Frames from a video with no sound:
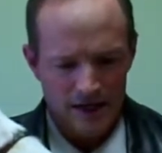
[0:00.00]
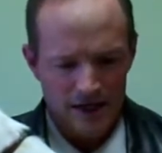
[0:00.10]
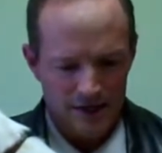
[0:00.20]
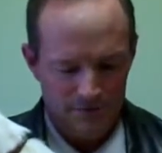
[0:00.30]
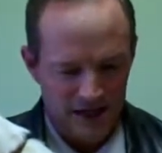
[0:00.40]

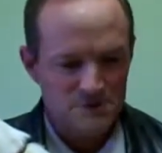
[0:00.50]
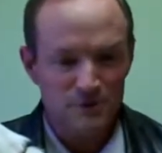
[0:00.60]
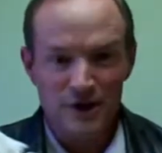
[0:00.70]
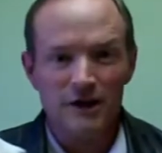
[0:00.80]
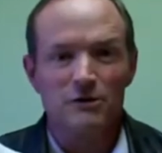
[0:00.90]
the
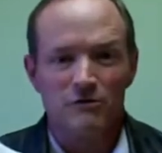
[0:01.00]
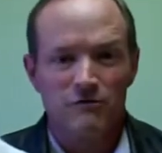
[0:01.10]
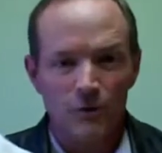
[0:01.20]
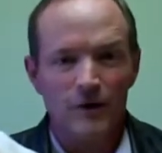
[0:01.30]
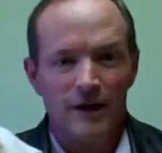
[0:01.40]
best predictor
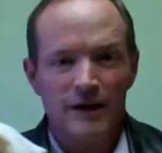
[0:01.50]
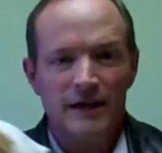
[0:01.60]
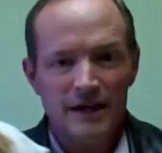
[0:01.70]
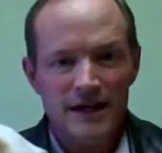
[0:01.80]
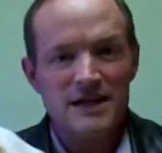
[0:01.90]
for it
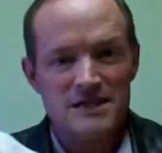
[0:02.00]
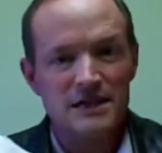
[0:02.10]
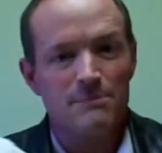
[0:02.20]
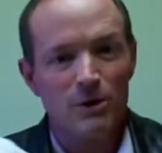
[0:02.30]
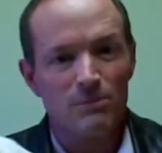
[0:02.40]

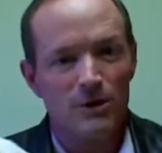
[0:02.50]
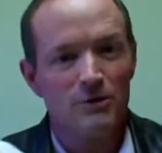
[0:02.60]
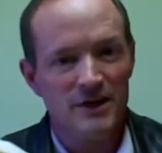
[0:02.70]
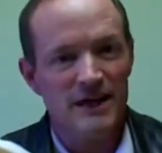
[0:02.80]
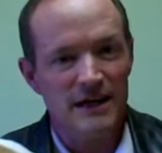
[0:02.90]
is
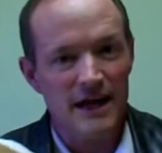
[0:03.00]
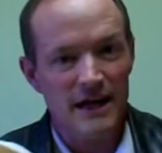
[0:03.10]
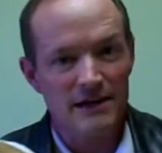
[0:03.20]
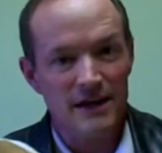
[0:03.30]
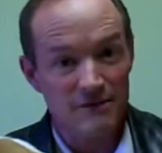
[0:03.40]
lipoprotein
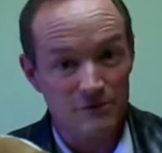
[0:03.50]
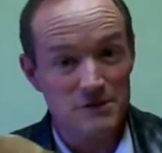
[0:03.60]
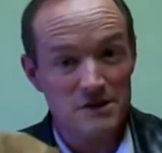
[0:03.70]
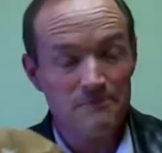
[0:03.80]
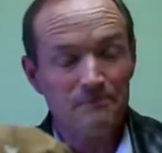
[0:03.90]
A
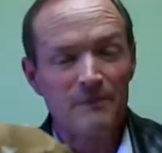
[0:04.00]
levels.